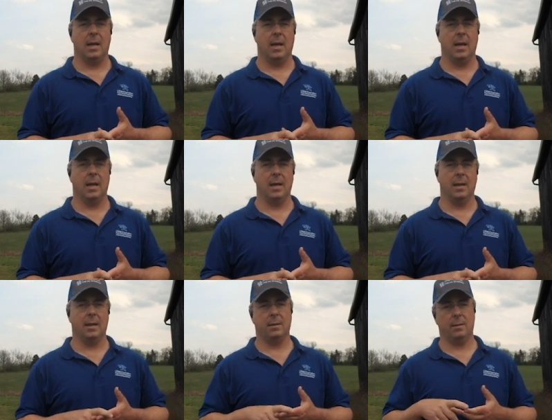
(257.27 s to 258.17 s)

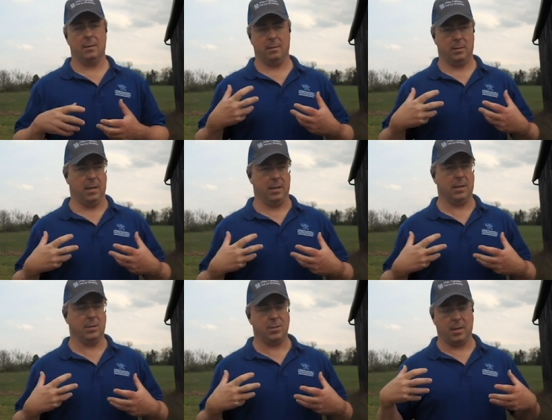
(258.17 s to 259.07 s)
And in
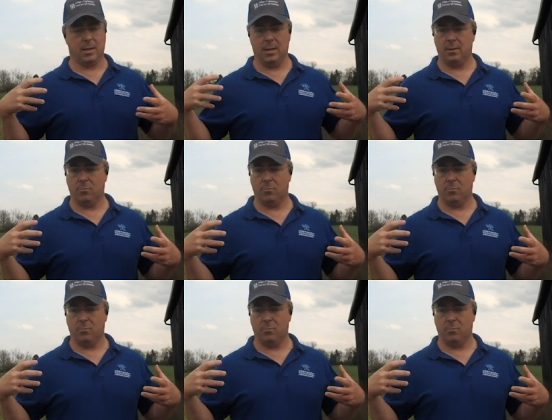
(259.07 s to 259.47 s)
Kentucky,